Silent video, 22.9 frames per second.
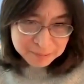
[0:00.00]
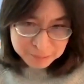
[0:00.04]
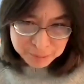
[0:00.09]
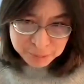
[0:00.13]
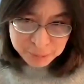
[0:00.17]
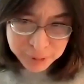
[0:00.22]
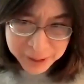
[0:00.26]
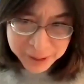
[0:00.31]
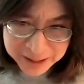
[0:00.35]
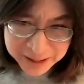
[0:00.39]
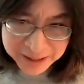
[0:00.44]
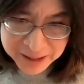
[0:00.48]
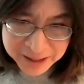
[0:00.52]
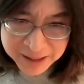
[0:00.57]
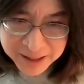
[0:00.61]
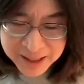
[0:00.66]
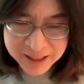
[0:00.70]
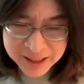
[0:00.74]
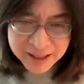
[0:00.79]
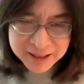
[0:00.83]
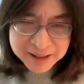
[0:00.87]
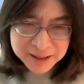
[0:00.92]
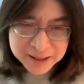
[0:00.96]
We
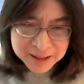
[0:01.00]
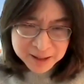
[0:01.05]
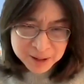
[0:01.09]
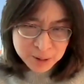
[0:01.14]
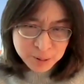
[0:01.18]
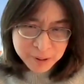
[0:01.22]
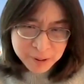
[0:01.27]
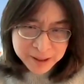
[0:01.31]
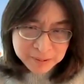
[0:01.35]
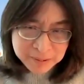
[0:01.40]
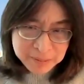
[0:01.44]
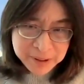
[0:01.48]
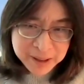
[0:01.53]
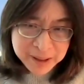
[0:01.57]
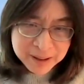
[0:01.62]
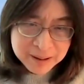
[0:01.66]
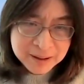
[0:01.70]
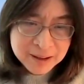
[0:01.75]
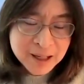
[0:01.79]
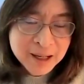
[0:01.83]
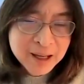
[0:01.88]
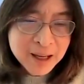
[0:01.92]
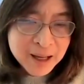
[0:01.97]
discussed this quite a bit